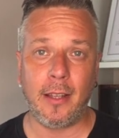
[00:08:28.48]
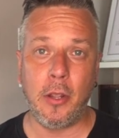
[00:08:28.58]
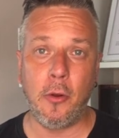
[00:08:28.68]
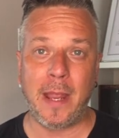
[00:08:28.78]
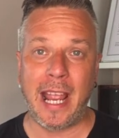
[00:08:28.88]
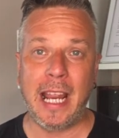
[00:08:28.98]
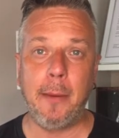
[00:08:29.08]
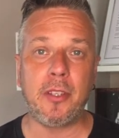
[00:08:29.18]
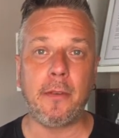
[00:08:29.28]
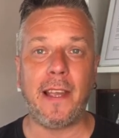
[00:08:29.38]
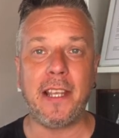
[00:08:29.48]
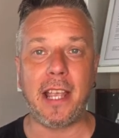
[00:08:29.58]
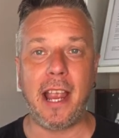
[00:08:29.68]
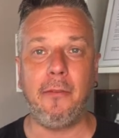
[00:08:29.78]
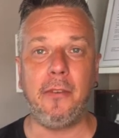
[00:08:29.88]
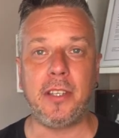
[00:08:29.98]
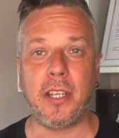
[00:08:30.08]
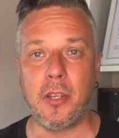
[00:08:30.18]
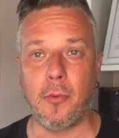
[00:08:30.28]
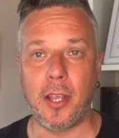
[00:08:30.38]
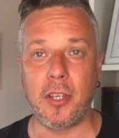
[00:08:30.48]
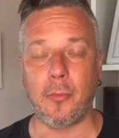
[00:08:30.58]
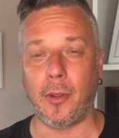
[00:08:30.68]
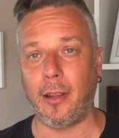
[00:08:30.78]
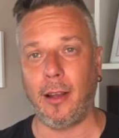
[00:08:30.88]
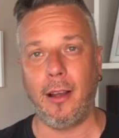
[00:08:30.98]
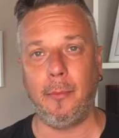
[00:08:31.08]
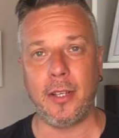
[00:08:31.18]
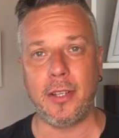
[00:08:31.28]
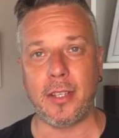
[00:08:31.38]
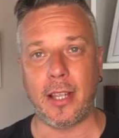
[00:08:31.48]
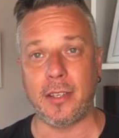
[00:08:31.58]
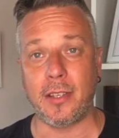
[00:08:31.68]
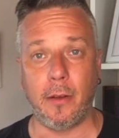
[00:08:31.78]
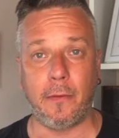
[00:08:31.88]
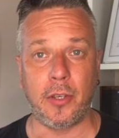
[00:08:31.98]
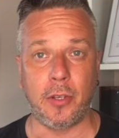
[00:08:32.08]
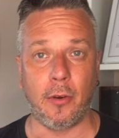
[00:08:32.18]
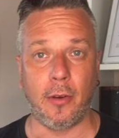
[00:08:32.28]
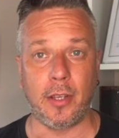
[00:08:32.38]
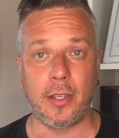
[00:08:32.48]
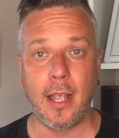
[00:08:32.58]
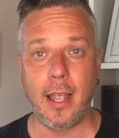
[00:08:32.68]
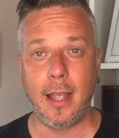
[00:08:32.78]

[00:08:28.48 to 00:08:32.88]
You will be able to face every situation with calmness and self-assurance,